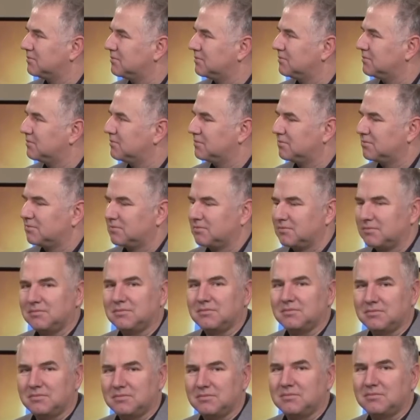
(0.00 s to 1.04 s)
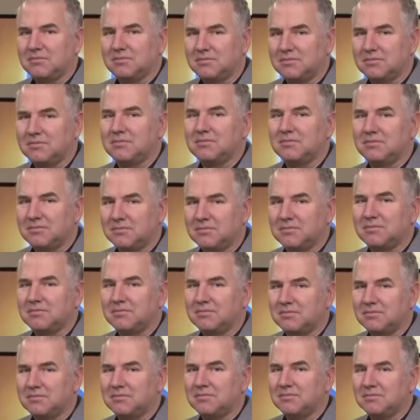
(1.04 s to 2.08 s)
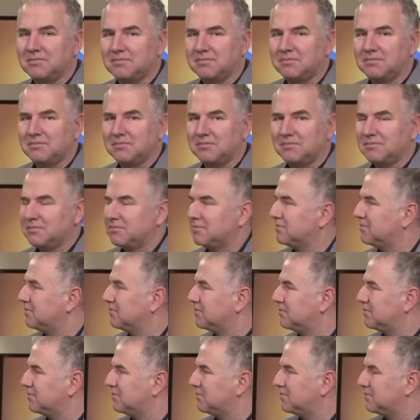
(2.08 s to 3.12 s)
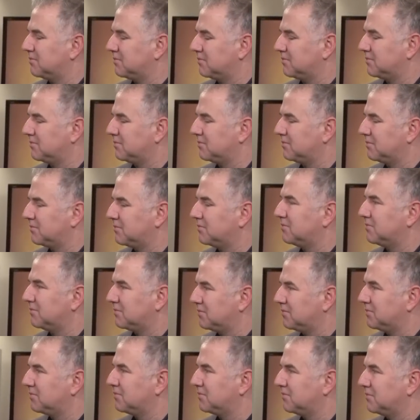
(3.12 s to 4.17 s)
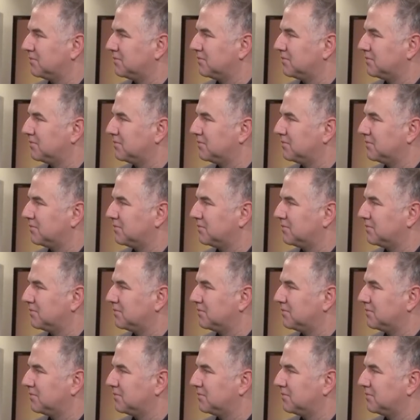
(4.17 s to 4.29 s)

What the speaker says: (silent)